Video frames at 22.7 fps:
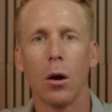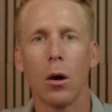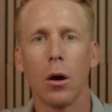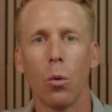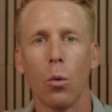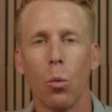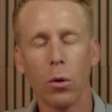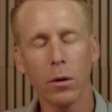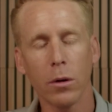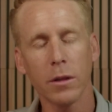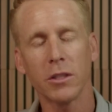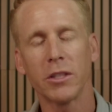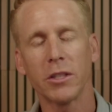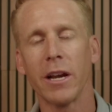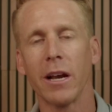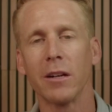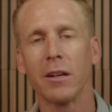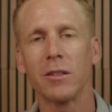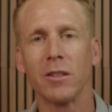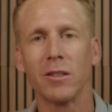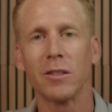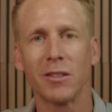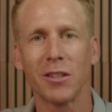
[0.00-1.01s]
What are the
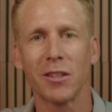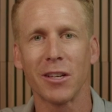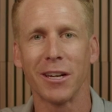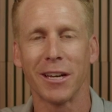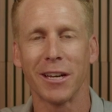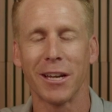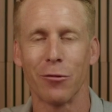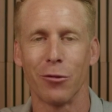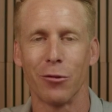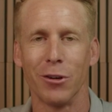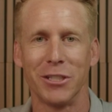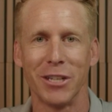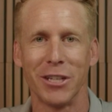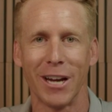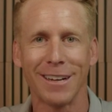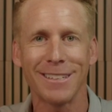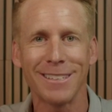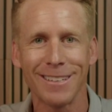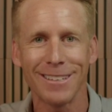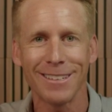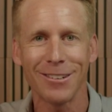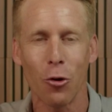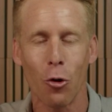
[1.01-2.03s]
chances it's going to get
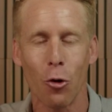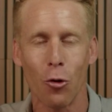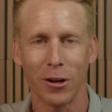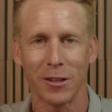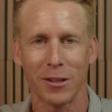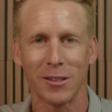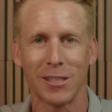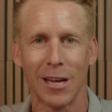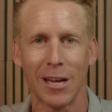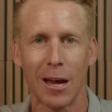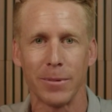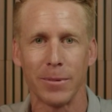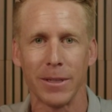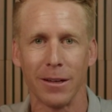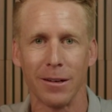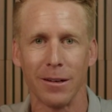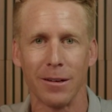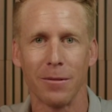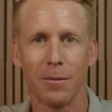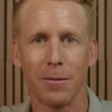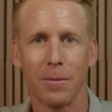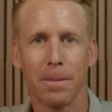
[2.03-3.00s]
rejected or accepted?